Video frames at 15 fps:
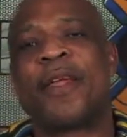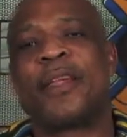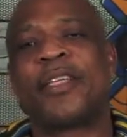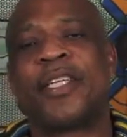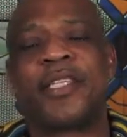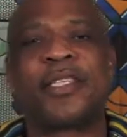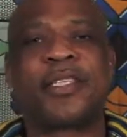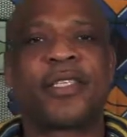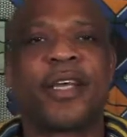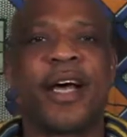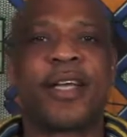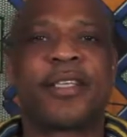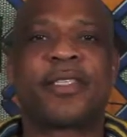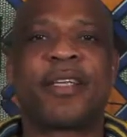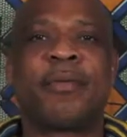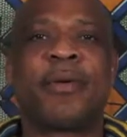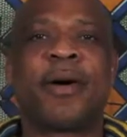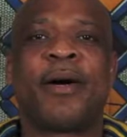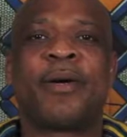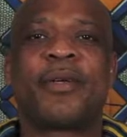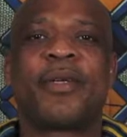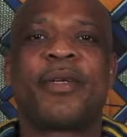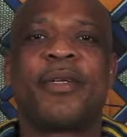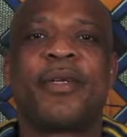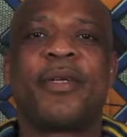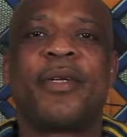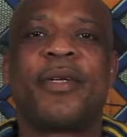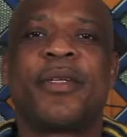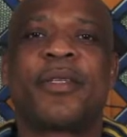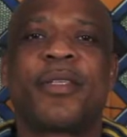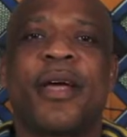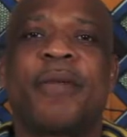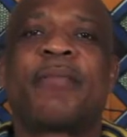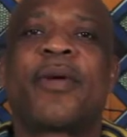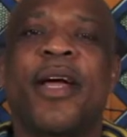teaches us about some